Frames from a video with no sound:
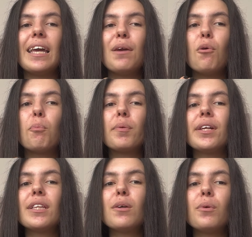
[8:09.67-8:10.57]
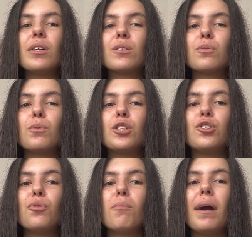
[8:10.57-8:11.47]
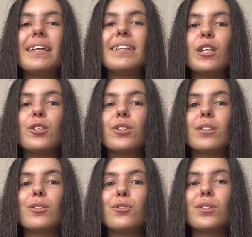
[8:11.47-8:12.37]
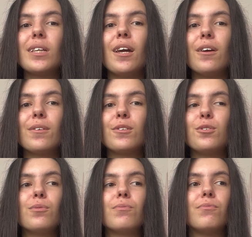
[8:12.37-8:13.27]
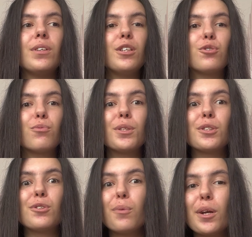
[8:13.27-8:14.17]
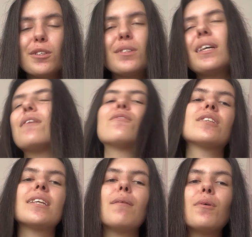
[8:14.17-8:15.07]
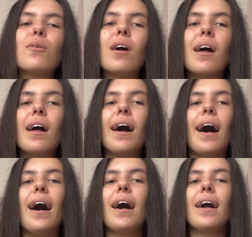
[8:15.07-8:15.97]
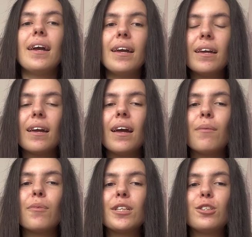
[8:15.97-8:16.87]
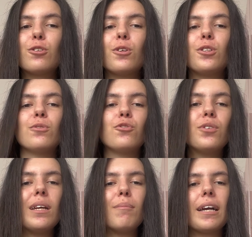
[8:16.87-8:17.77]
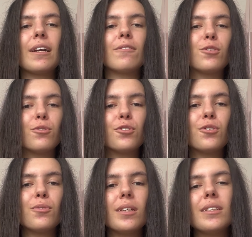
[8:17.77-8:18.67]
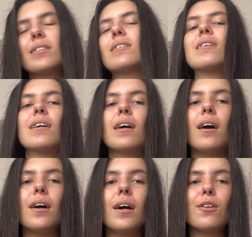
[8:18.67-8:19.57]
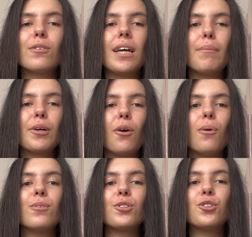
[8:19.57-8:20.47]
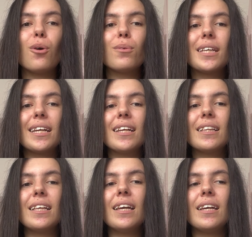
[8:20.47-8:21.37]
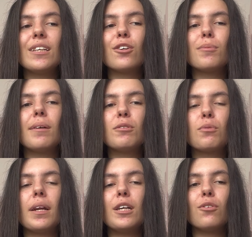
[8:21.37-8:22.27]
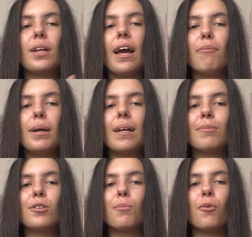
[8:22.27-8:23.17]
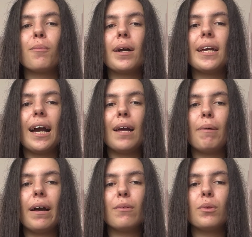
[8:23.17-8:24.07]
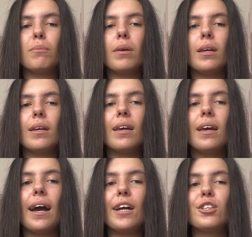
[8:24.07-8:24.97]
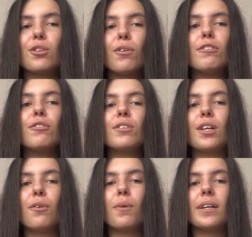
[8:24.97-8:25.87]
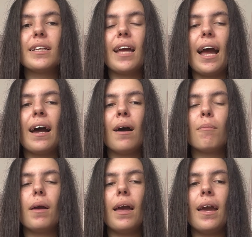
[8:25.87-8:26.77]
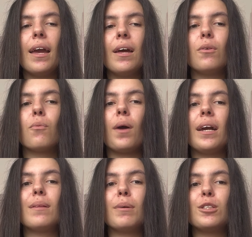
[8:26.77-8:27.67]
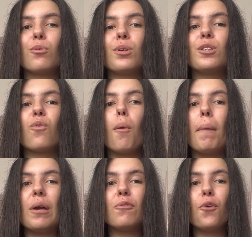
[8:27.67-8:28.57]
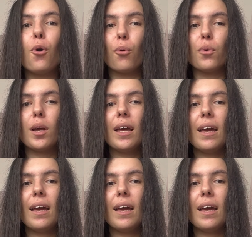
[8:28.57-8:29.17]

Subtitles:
it will predict the words which you might need to say to finish what you wanted to say. For example, I am writing stories on Dreame. I have told you this a long time ago. So technically, sometimes when I don't have my laptop or my iPad with me, I just log into the steady writing app and write my stories from my phone.